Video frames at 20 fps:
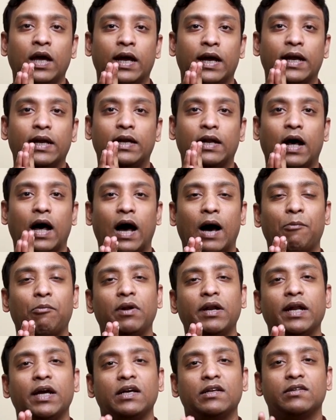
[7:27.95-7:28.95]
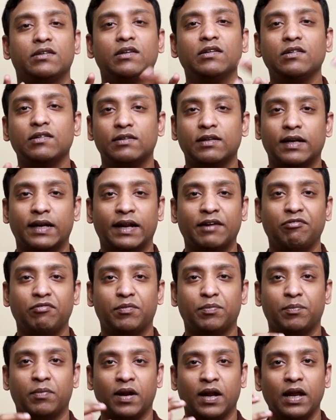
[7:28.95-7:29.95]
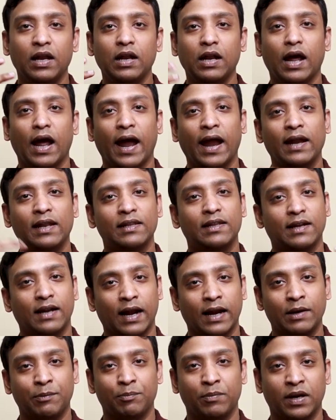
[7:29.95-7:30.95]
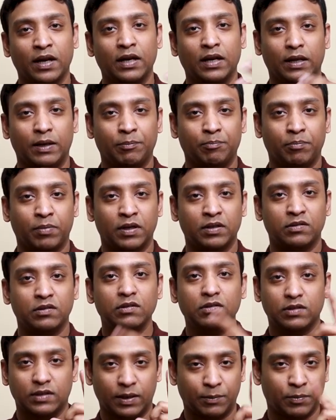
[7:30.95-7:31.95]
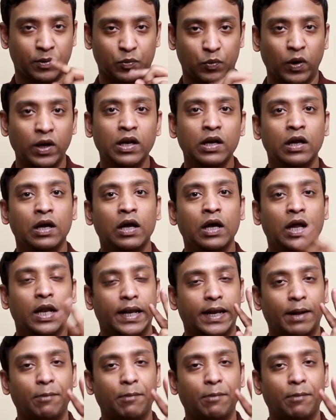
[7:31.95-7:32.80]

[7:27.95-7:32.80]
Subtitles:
it harmonizes the left brain and the right brain impulses, number 1.